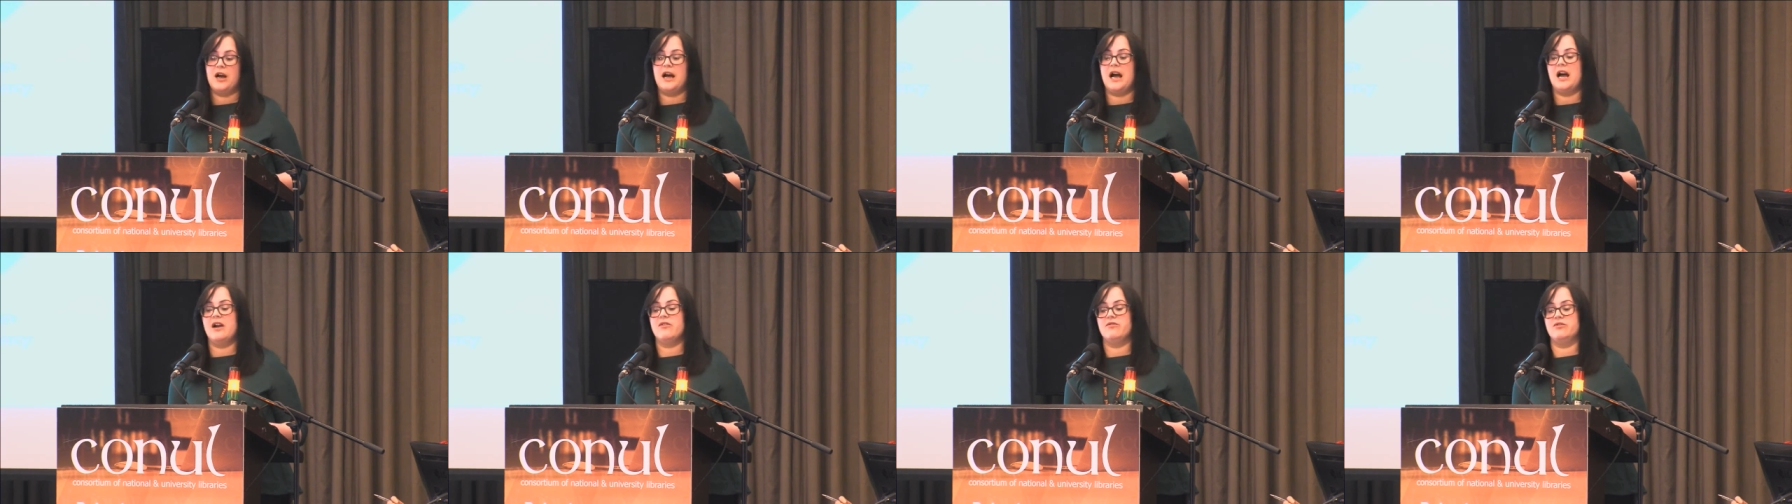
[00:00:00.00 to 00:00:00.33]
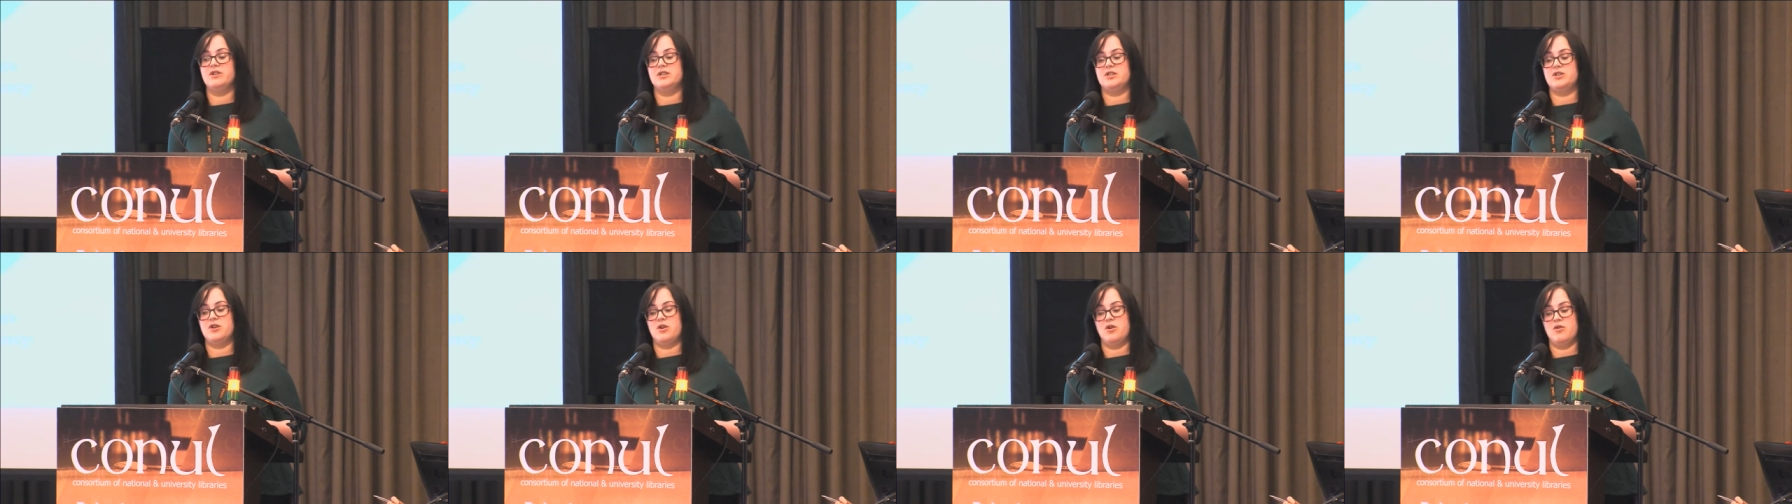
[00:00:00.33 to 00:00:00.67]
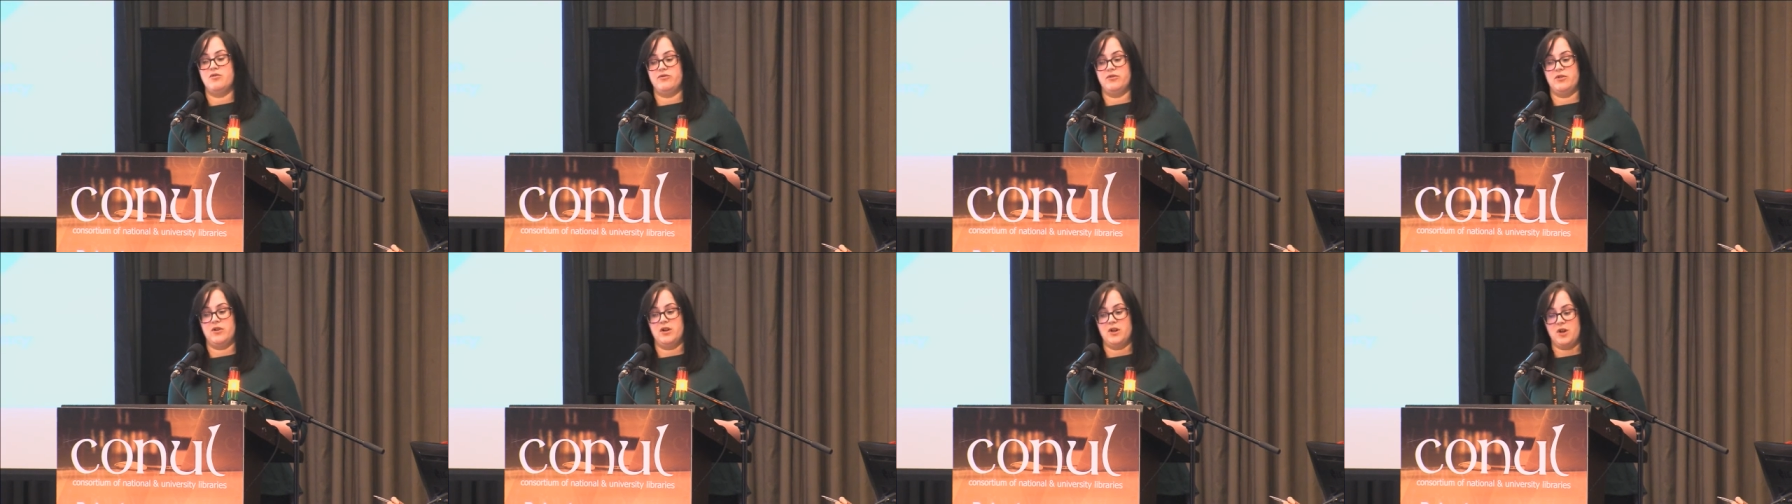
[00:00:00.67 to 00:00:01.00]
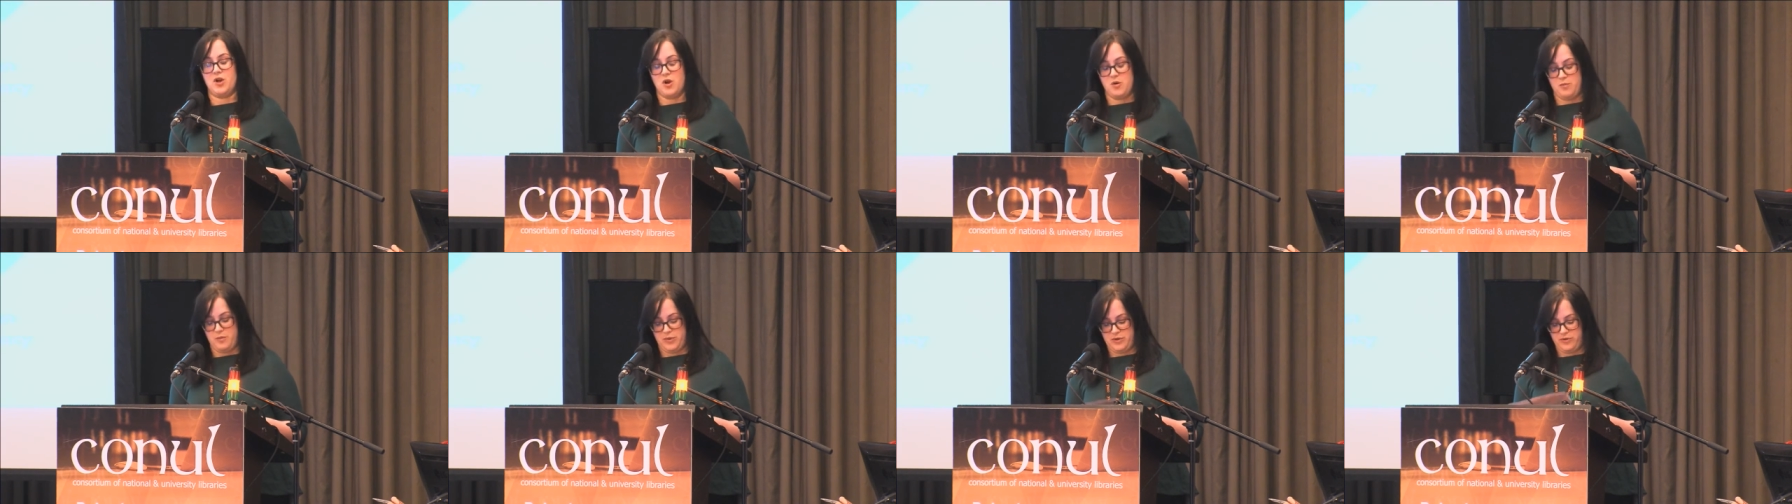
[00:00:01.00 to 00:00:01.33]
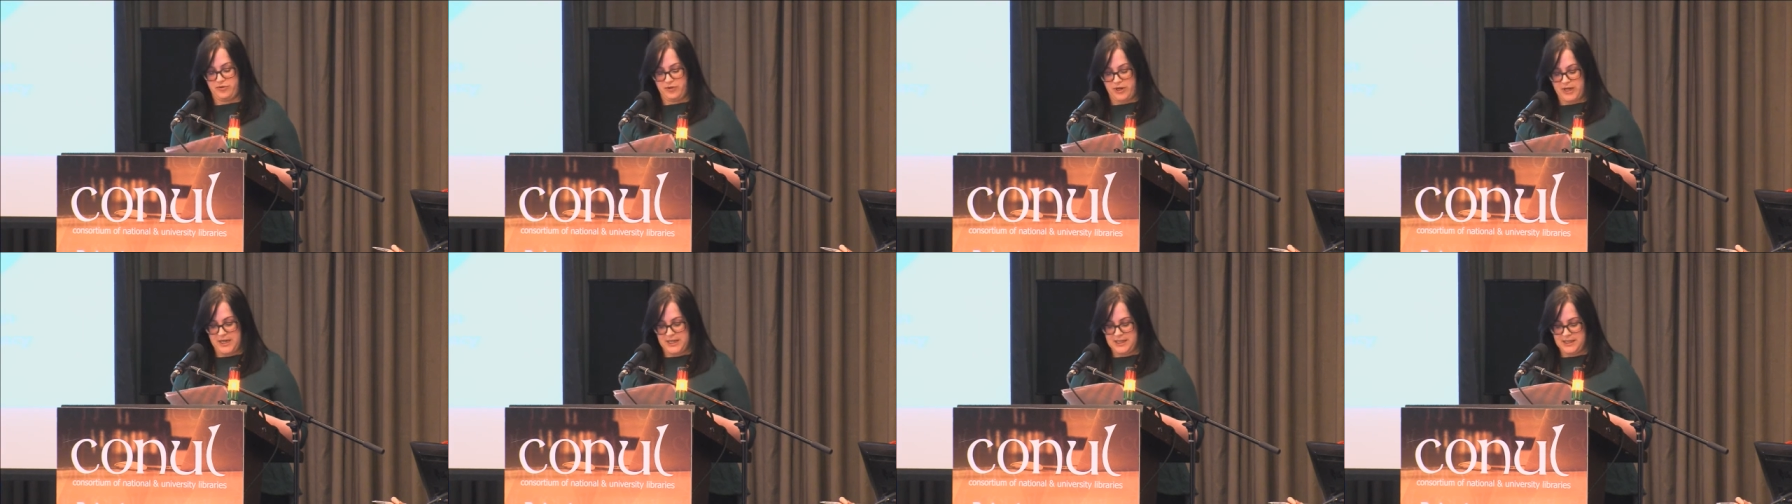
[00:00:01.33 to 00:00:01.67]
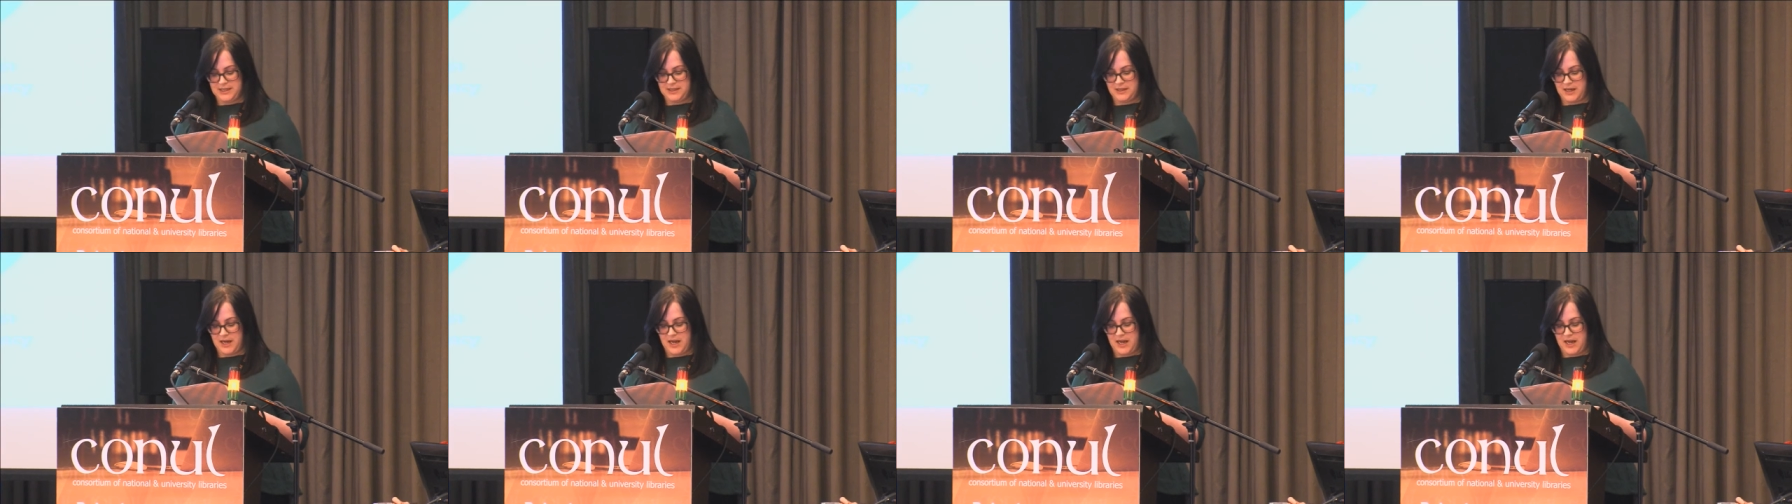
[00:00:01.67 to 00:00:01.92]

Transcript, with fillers: average overall open rate